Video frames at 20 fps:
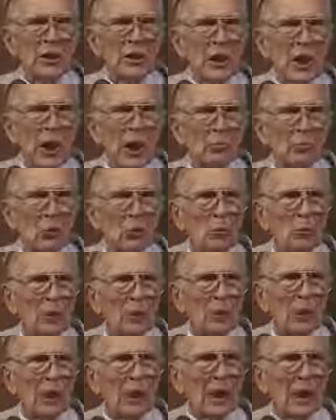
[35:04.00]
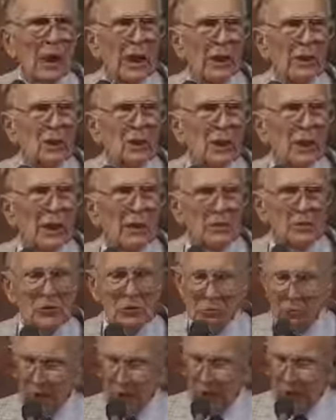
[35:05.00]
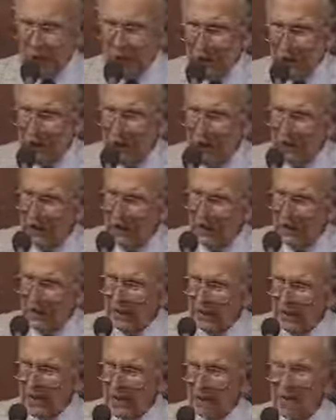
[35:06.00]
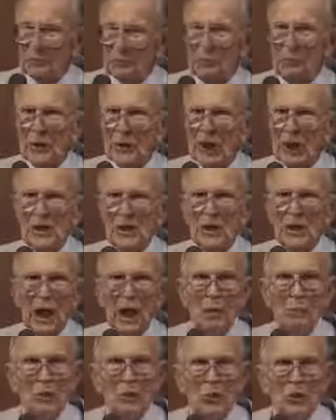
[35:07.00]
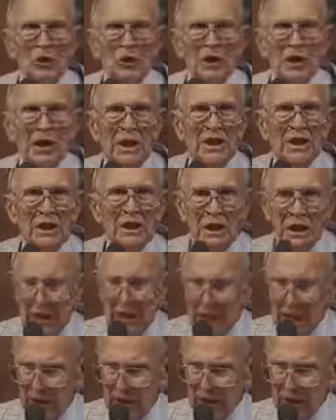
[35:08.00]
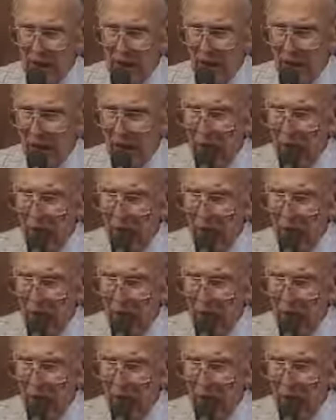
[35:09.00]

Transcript: to tamper with the King James Version, uh, I say I'm going to change it here.